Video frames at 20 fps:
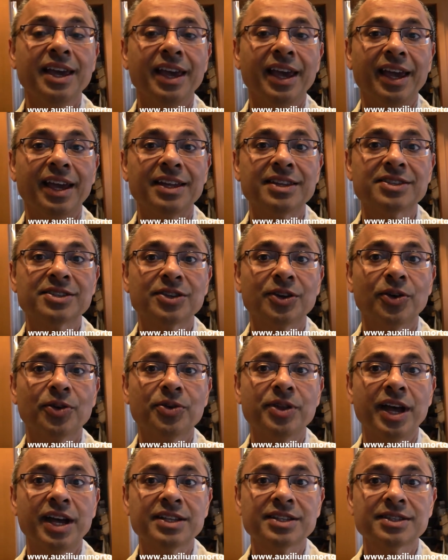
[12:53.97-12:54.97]
And
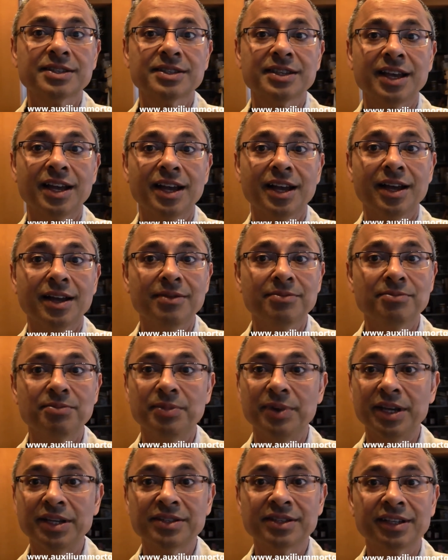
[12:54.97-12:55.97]
so that's uh,
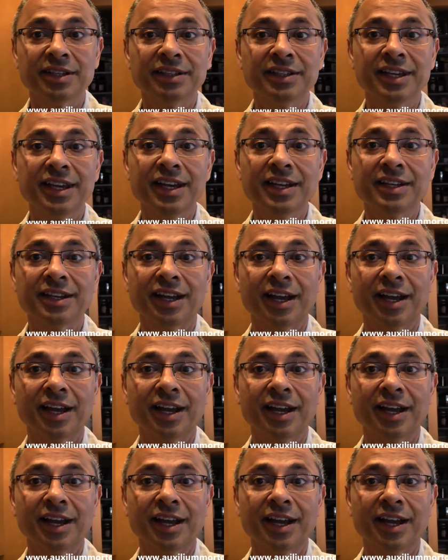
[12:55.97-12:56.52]
basically it.